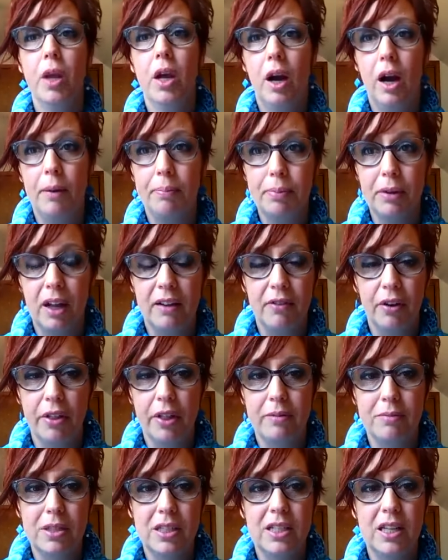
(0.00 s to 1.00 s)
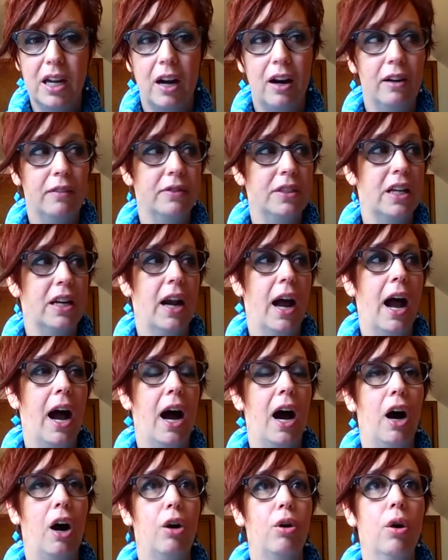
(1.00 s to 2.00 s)
uplevel themselves and
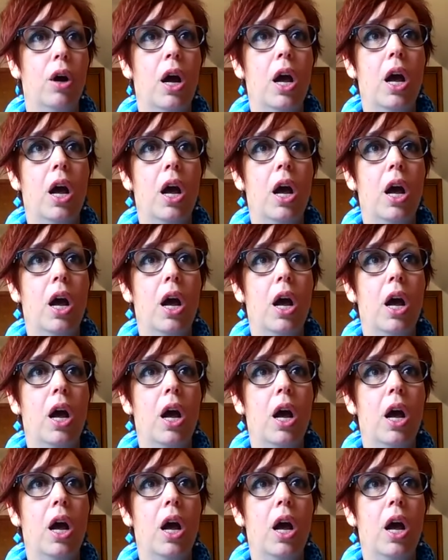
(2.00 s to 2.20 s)
how